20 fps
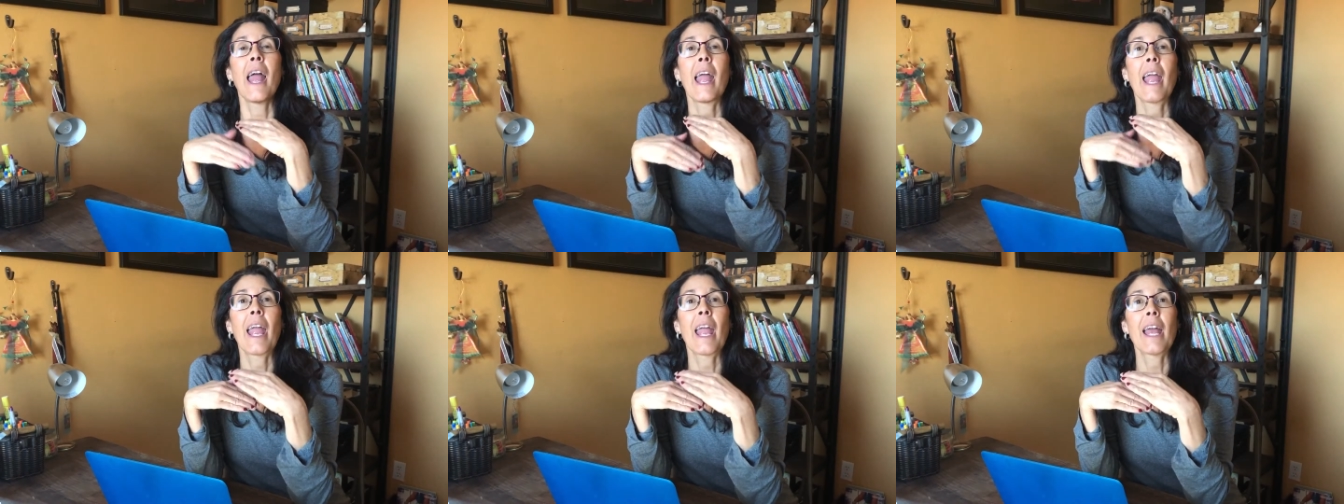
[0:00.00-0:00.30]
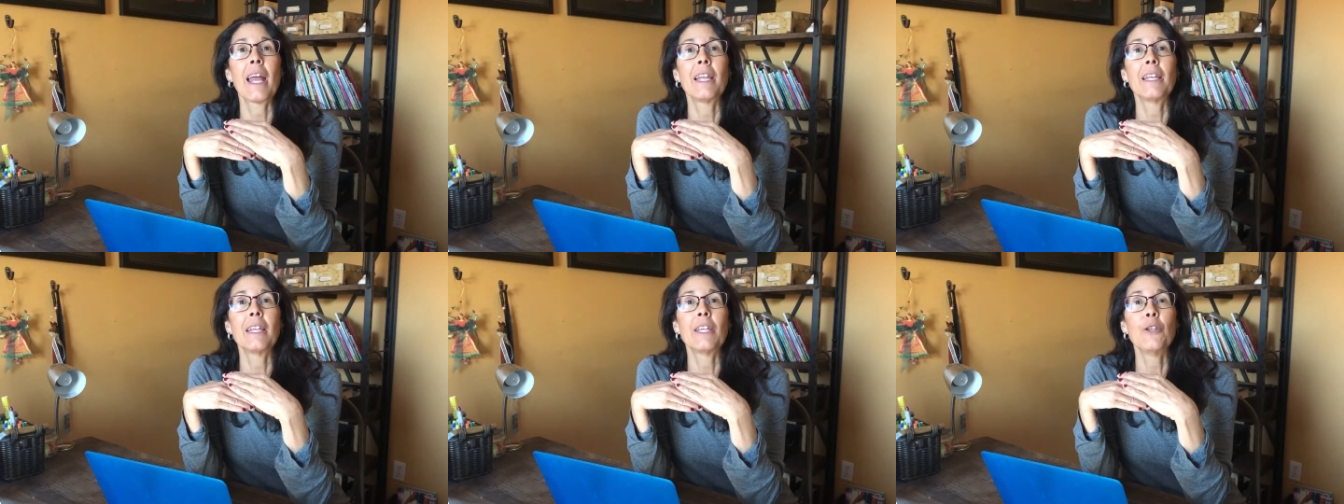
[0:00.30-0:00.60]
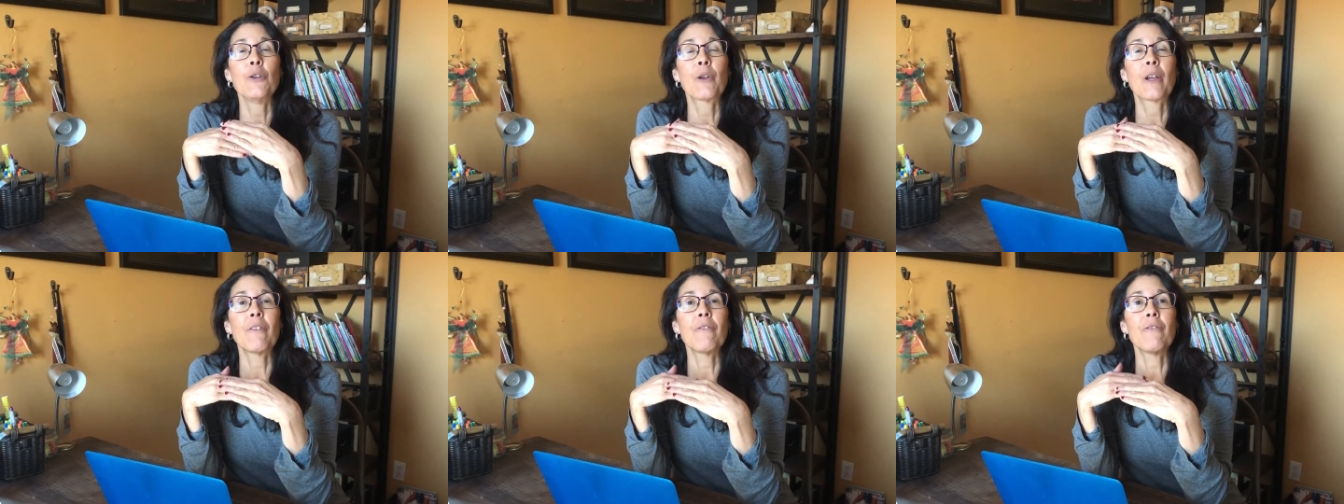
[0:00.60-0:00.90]
and
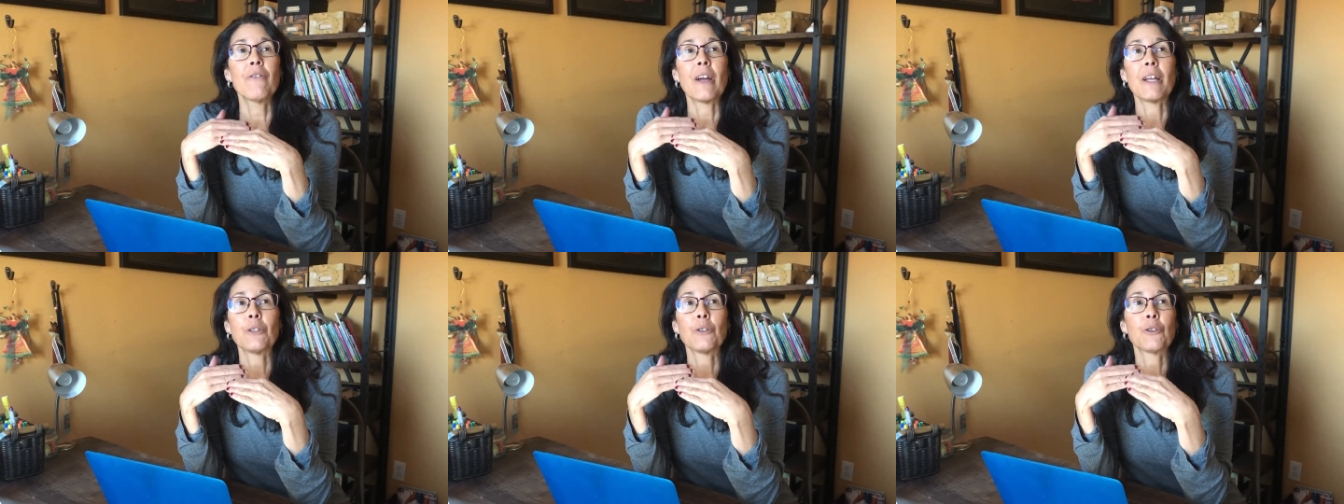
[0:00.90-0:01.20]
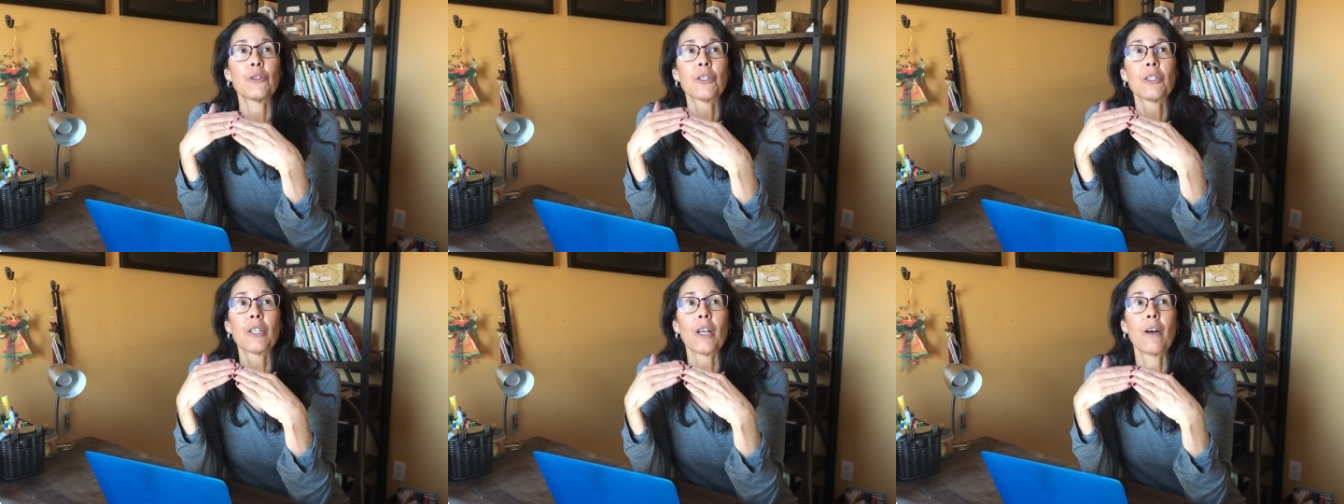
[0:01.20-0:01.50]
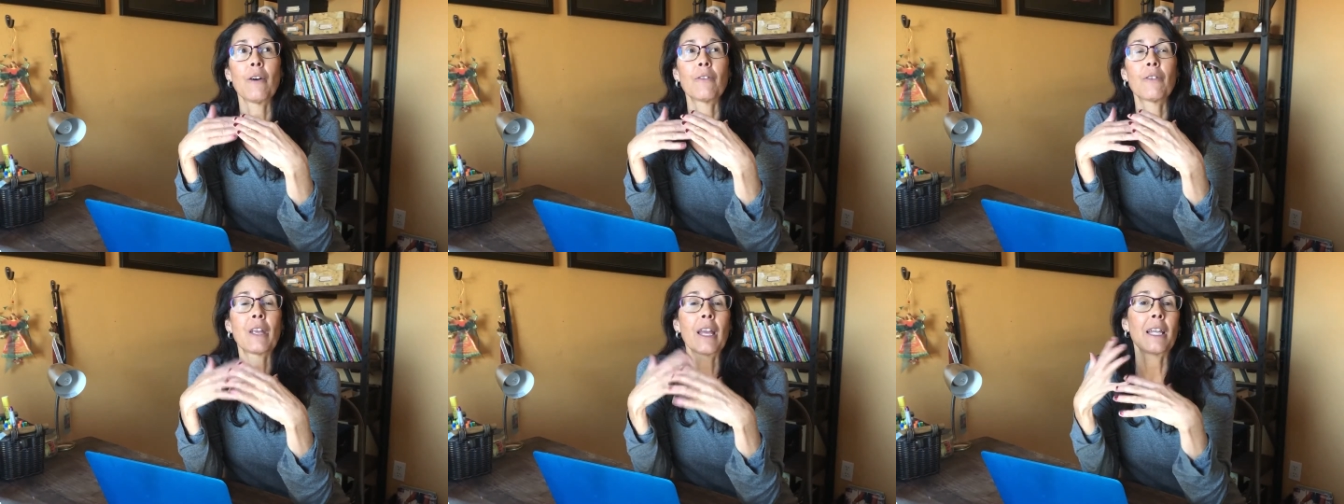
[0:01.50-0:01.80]
you can find
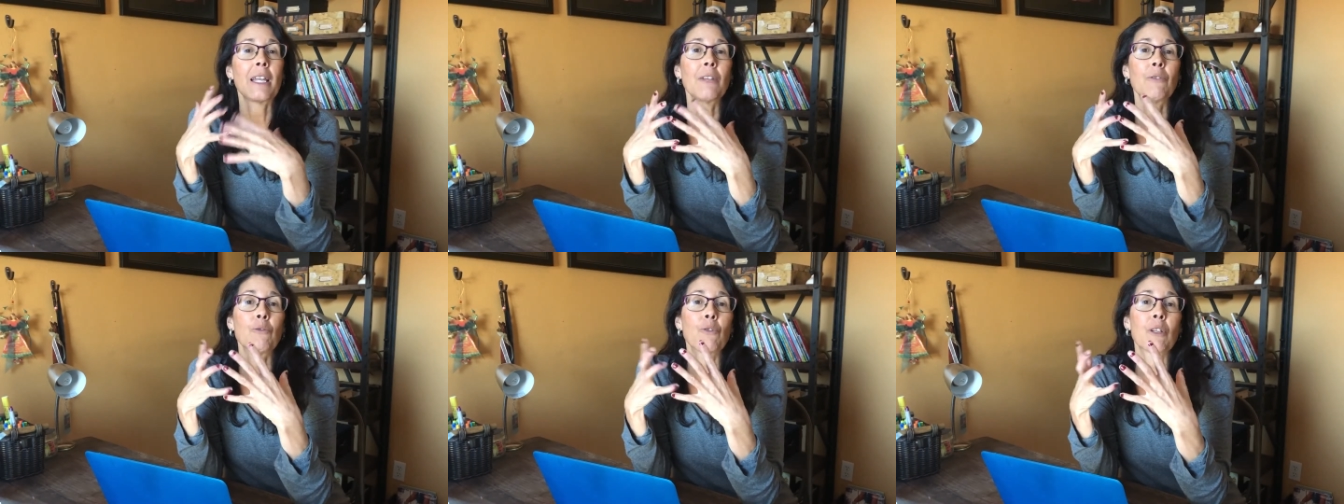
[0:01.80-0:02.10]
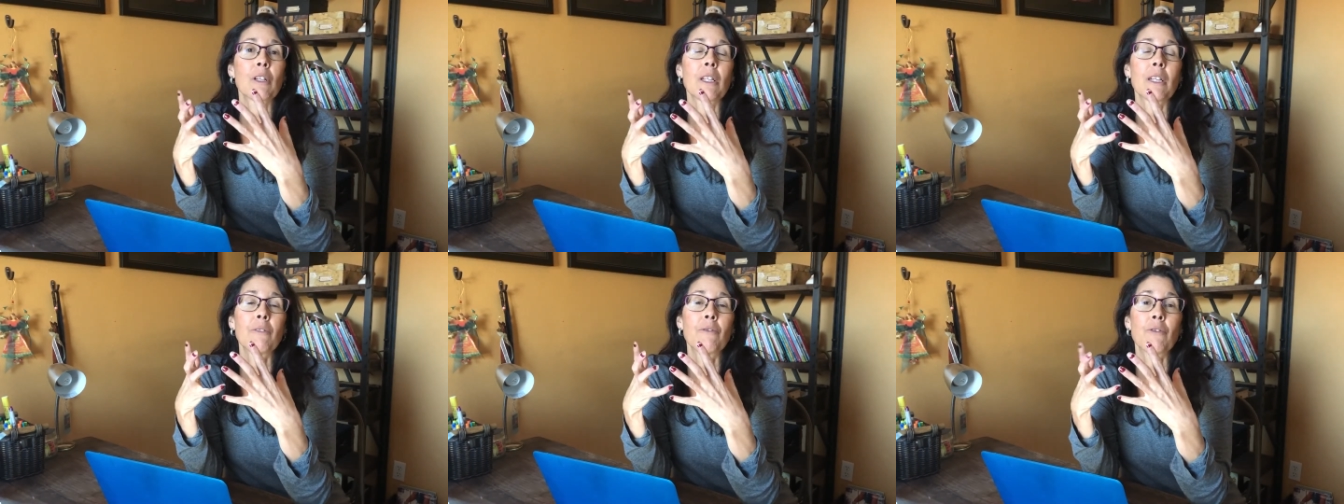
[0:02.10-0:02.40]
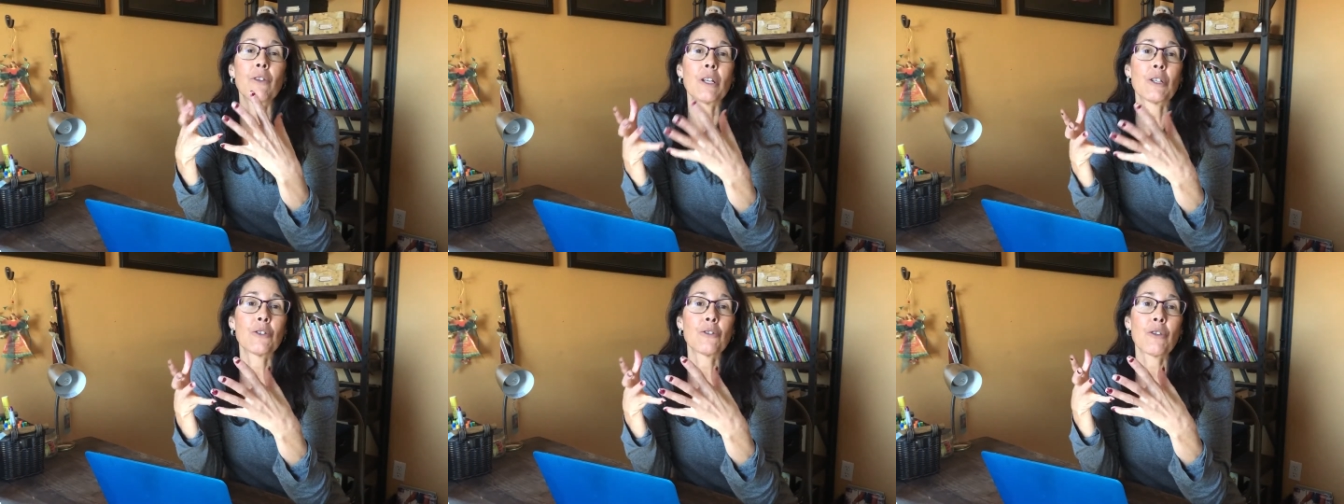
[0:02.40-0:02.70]
yourself getting really
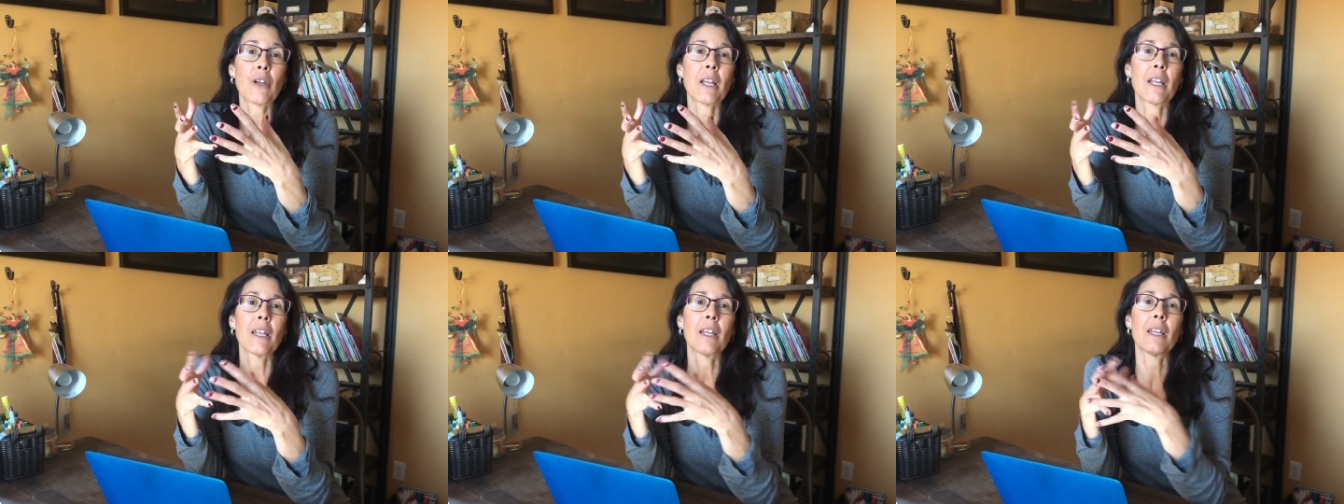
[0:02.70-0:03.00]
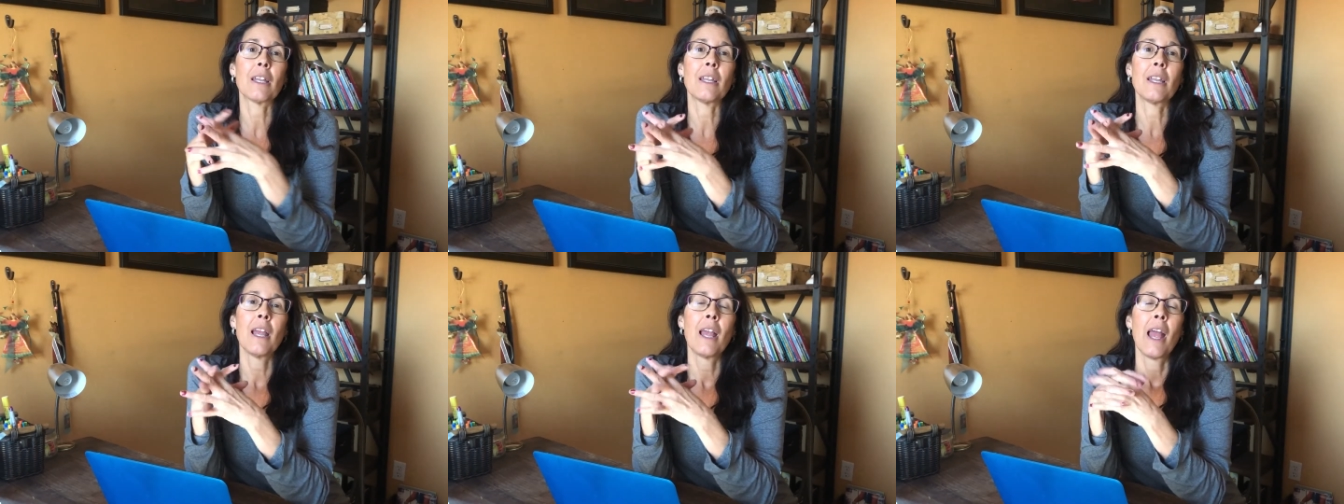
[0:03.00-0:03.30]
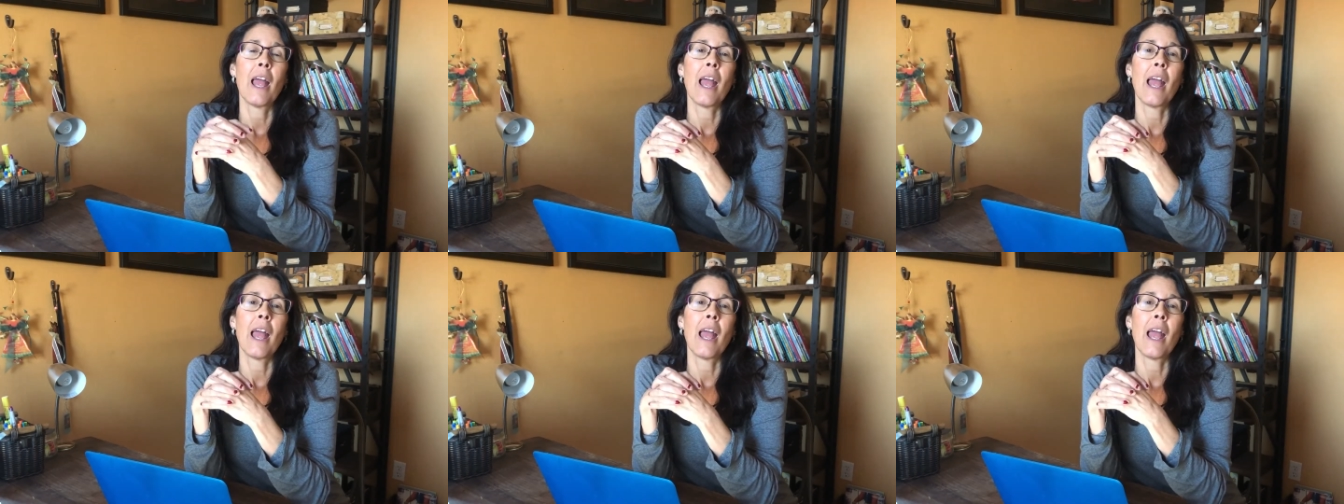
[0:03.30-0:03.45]
frustrated